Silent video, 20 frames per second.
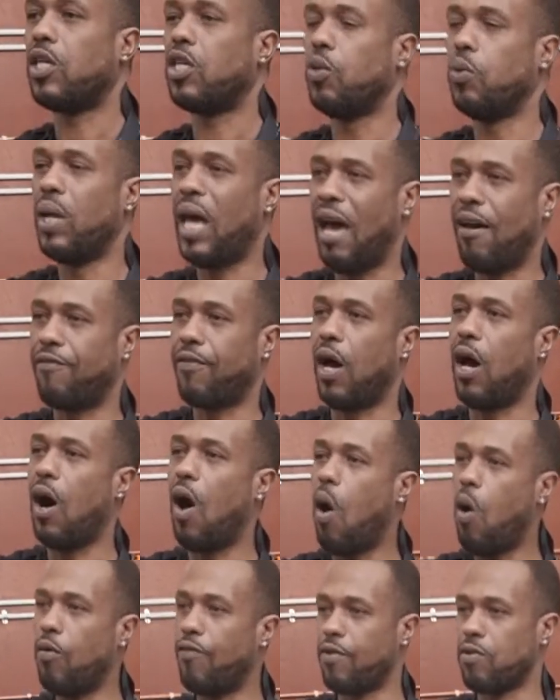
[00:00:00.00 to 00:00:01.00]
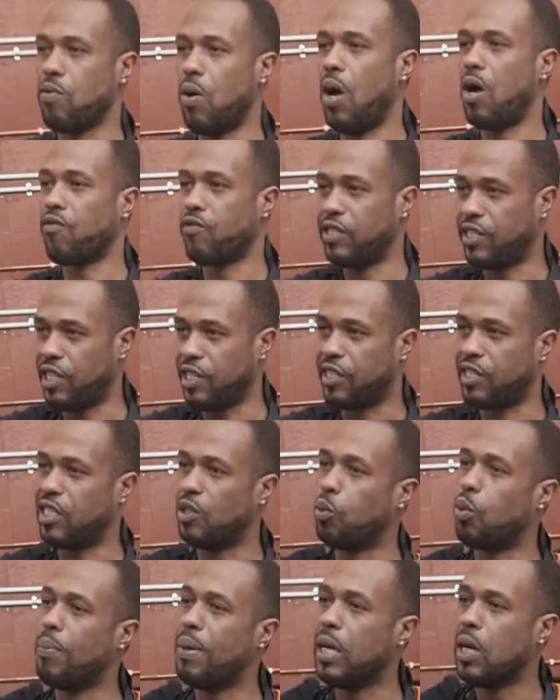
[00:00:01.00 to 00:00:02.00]
you will have an overall
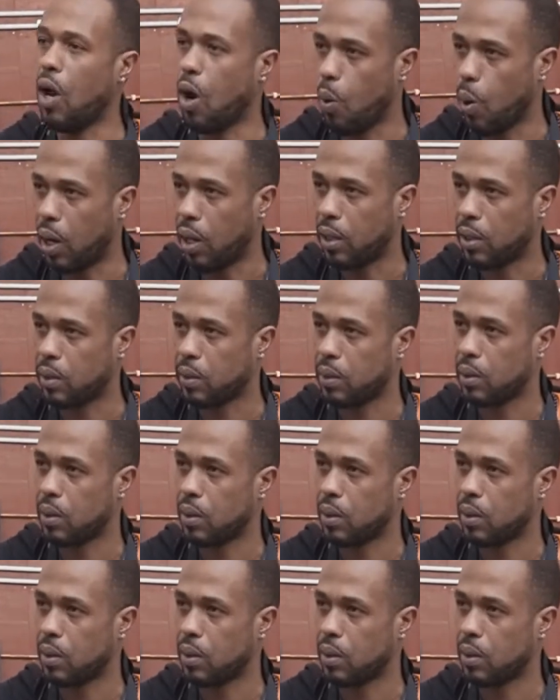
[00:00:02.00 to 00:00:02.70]
resistance will be lower.